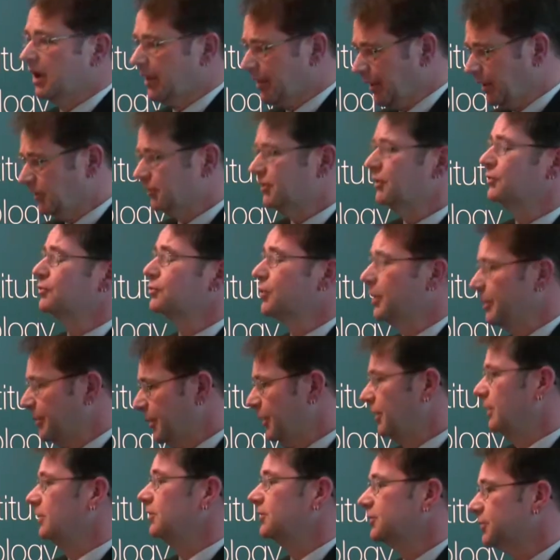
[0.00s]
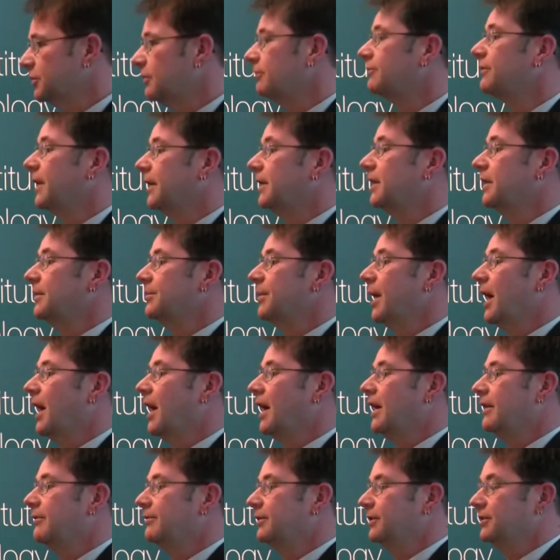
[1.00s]
those contributors to offending
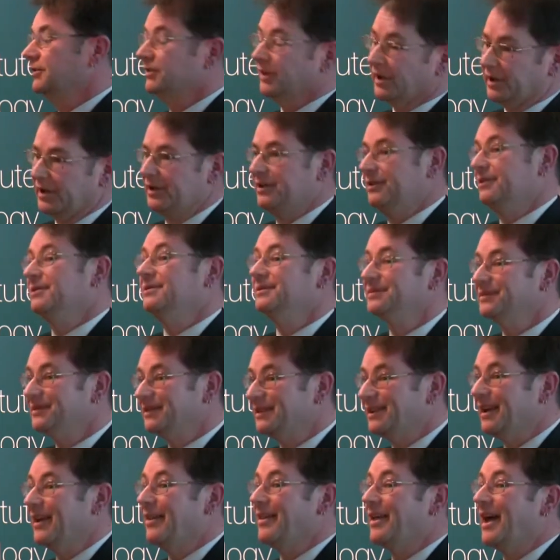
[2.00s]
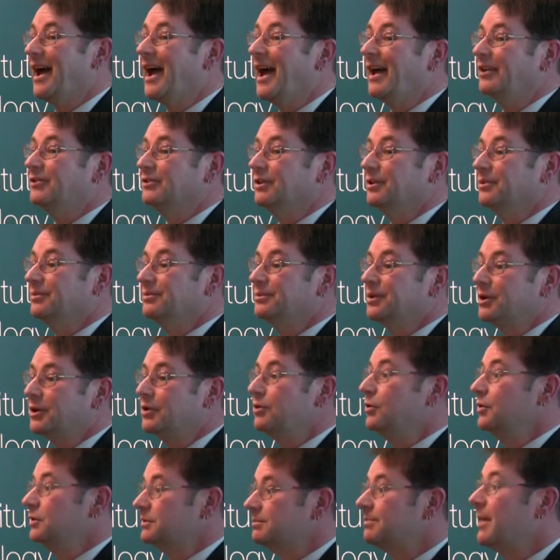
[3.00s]
behaviour. So, as a
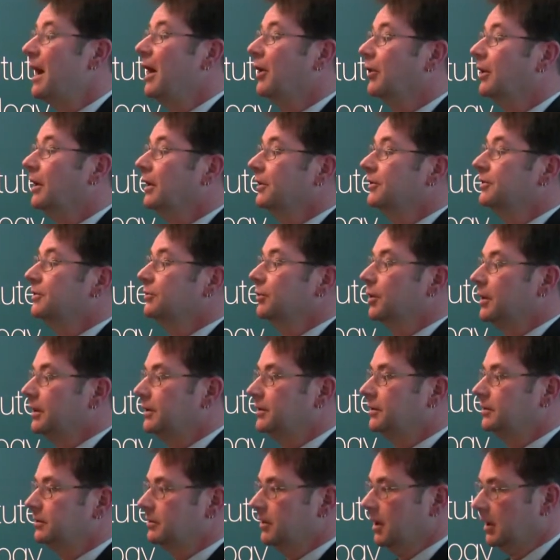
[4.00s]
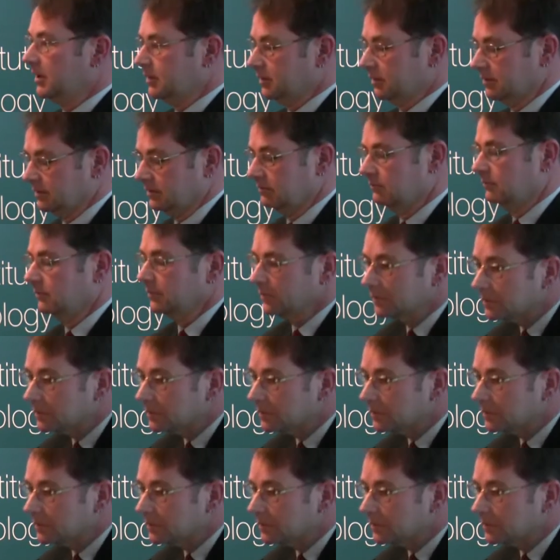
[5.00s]
huge barrier to reintegration.